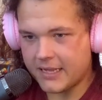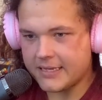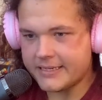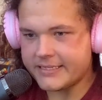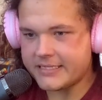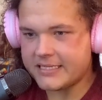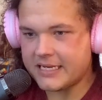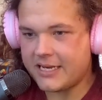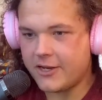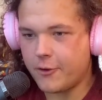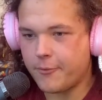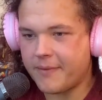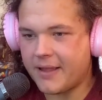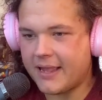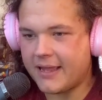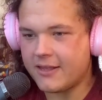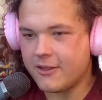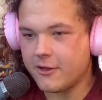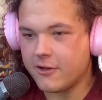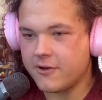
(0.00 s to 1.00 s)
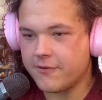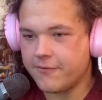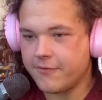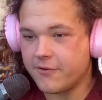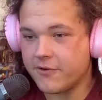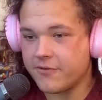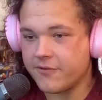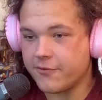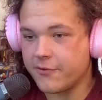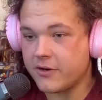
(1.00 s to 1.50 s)
Senior man looking
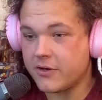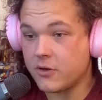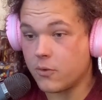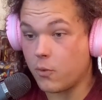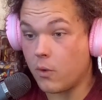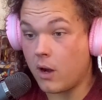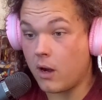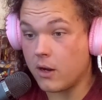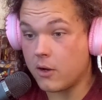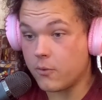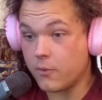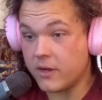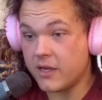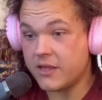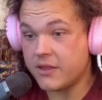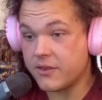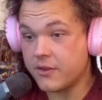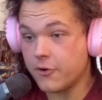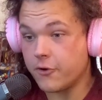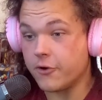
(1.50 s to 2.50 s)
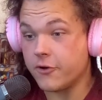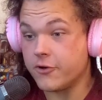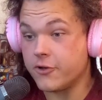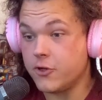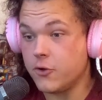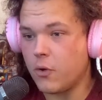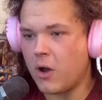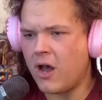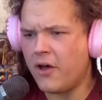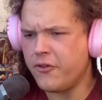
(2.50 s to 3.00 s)
for a friend to walk with or
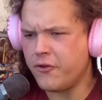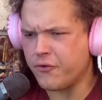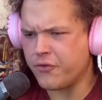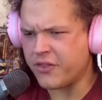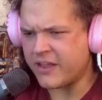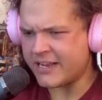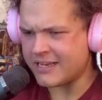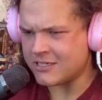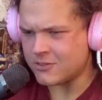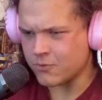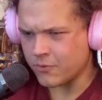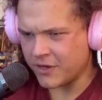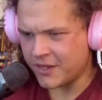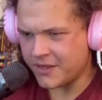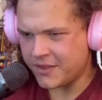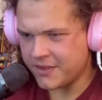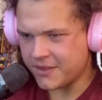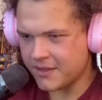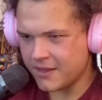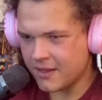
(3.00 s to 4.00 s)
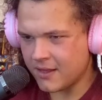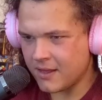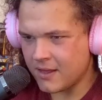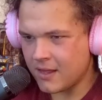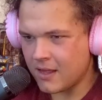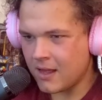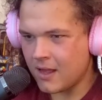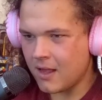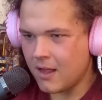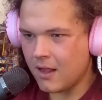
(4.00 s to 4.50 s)
do other things with.
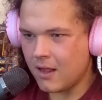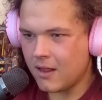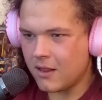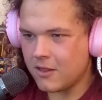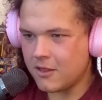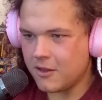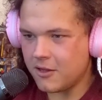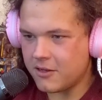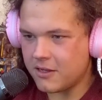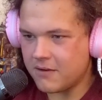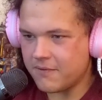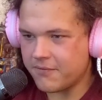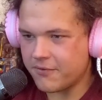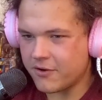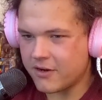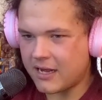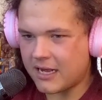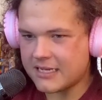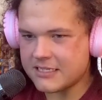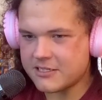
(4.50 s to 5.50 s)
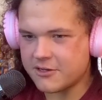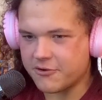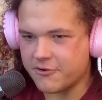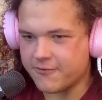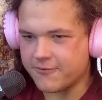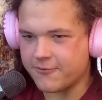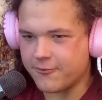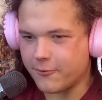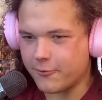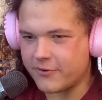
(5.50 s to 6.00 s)
Looking for guys that are
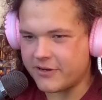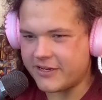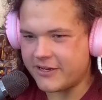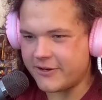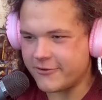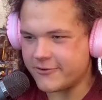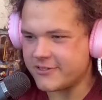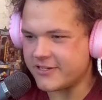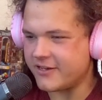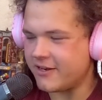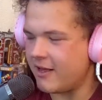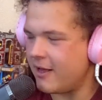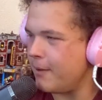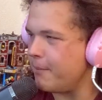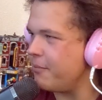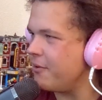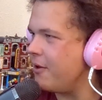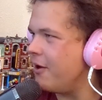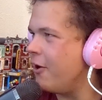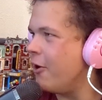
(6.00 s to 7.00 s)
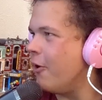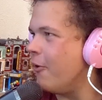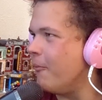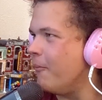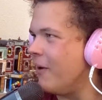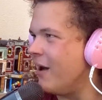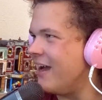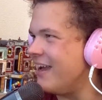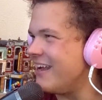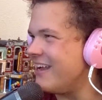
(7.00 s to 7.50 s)
40 years and up. Oh
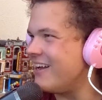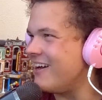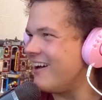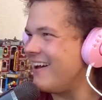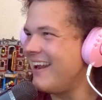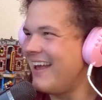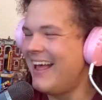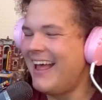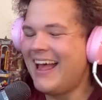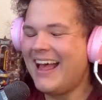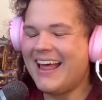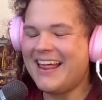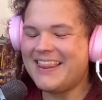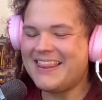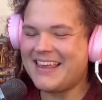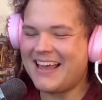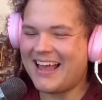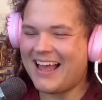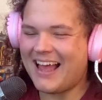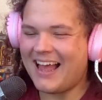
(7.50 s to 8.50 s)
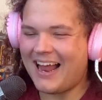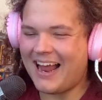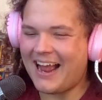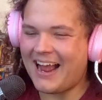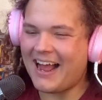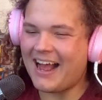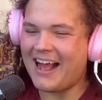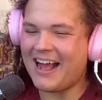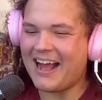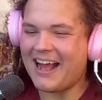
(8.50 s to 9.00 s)
my God.
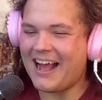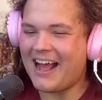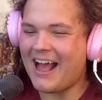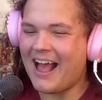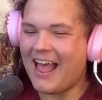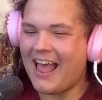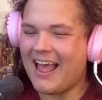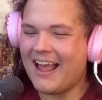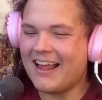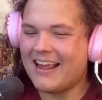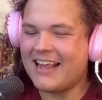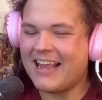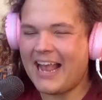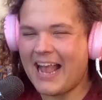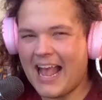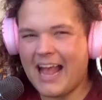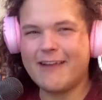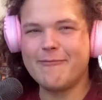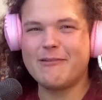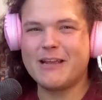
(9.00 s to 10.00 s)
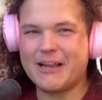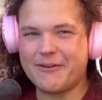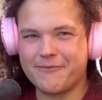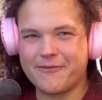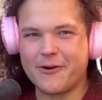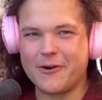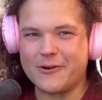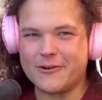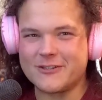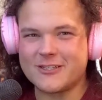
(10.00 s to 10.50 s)
He had me at
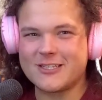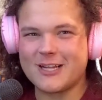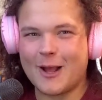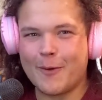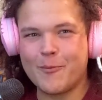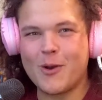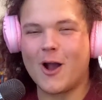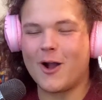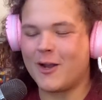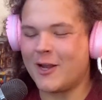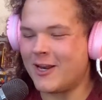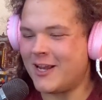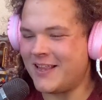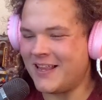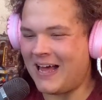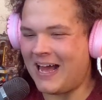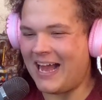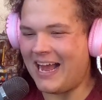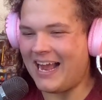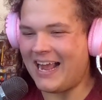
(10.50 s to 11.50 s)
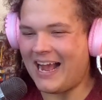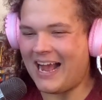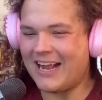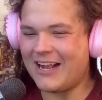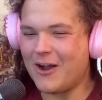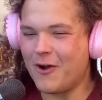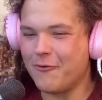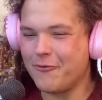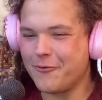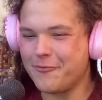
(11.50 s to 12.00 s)
first. I'm not going to lie. I
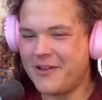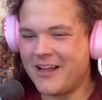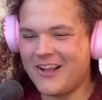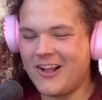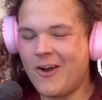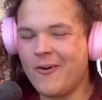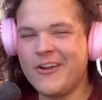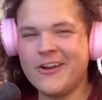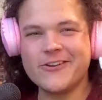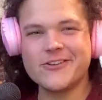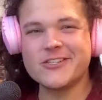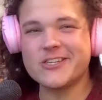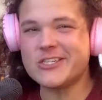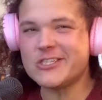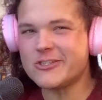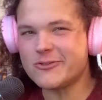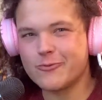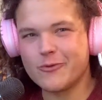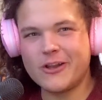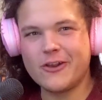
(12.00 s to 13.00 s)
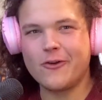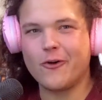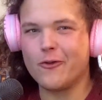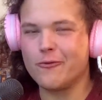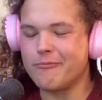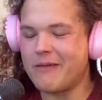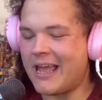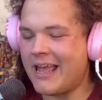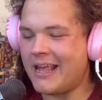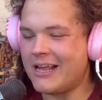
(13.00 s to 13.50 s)
go from here's a sweet old
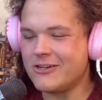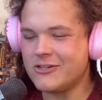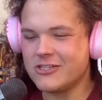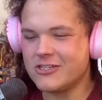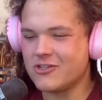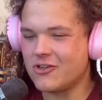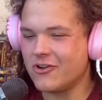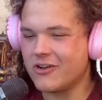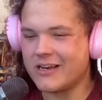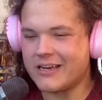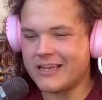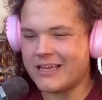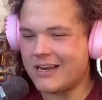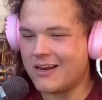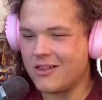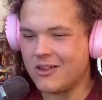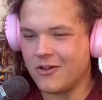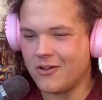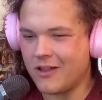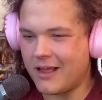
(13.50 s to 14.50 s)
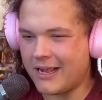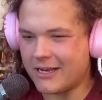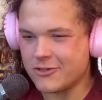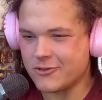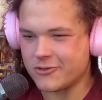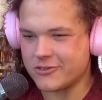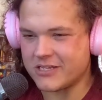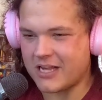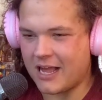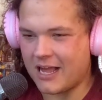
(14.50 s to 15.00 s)
man just looking to get a little
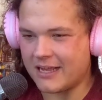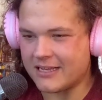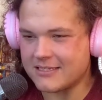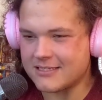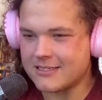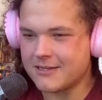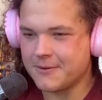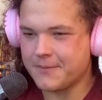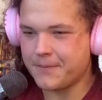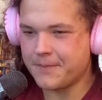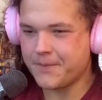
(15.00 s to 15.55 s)
exercise.